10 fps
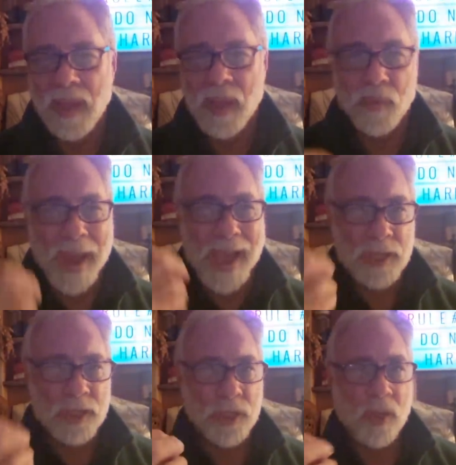a
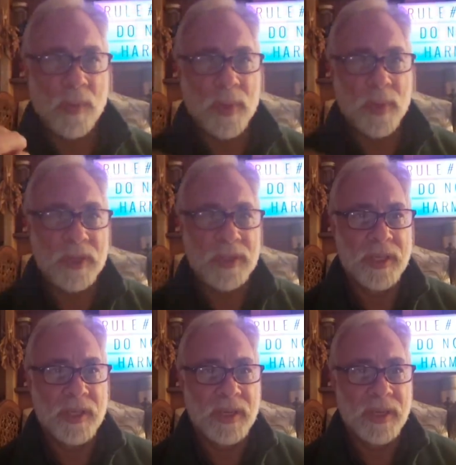rational
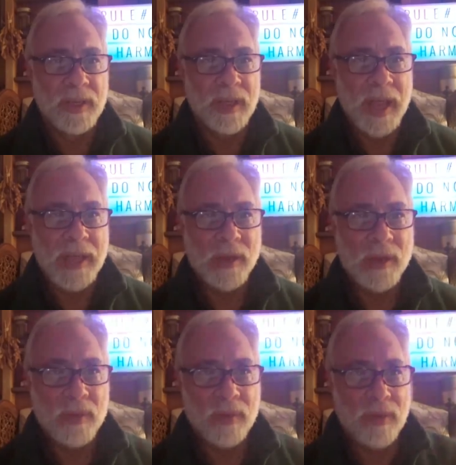person i
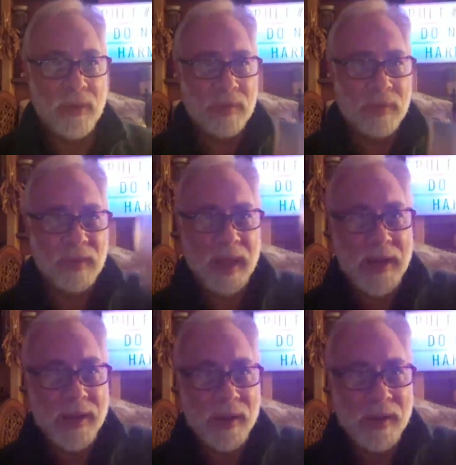don't
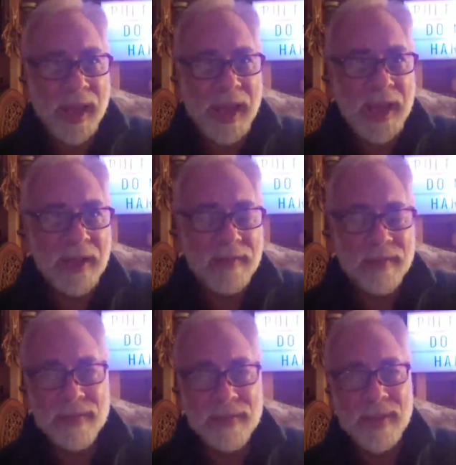i don't have
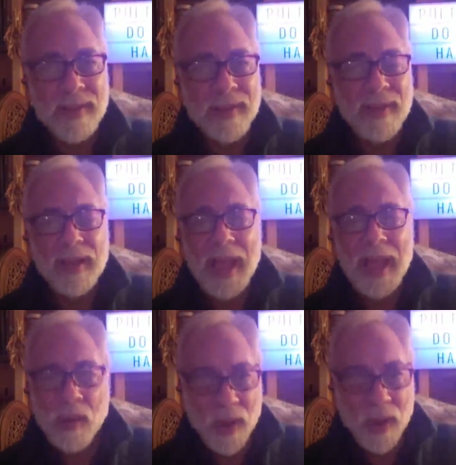
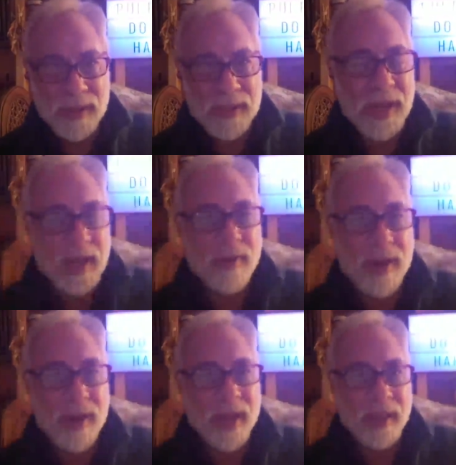alcohol does not
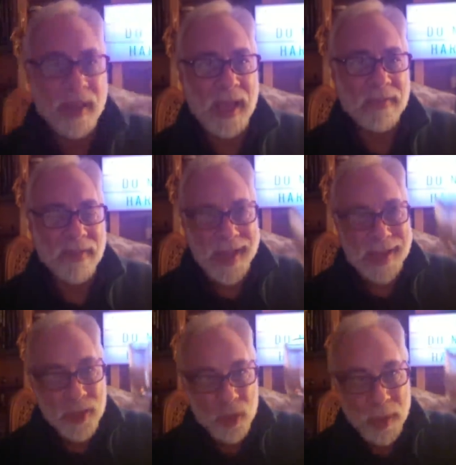run my life i
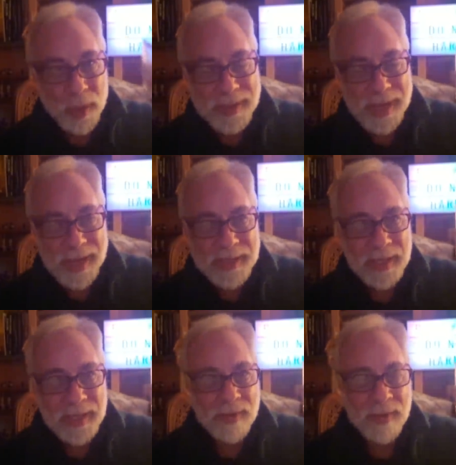enjoy the taste
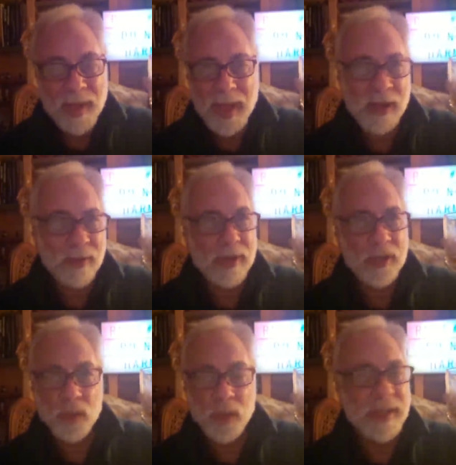of it i don't
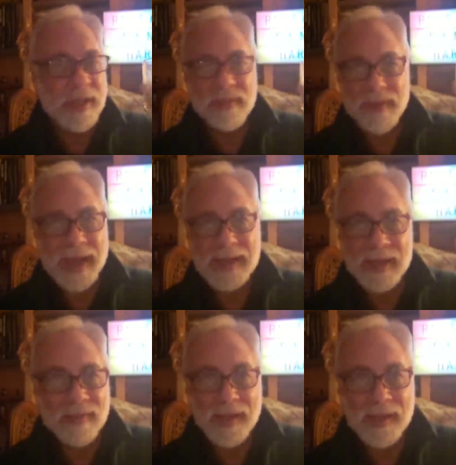enjoy the effect
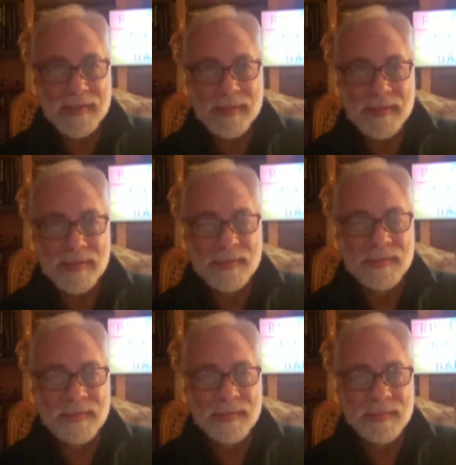of it
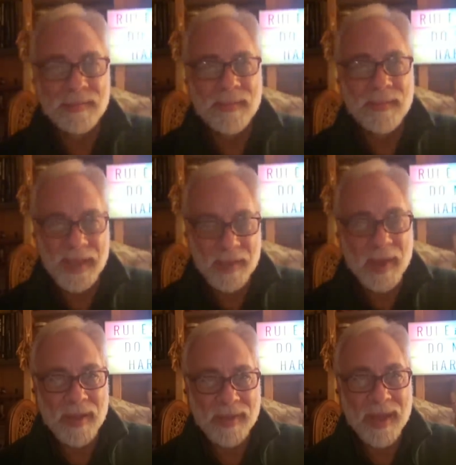think
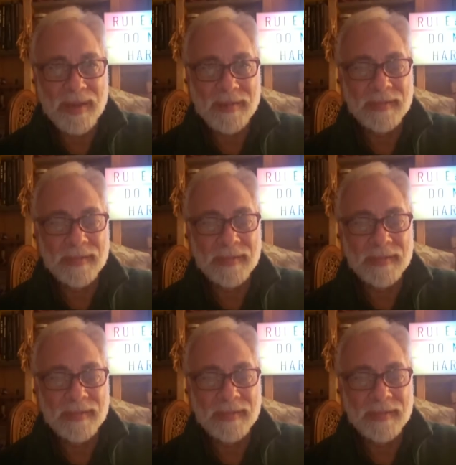about that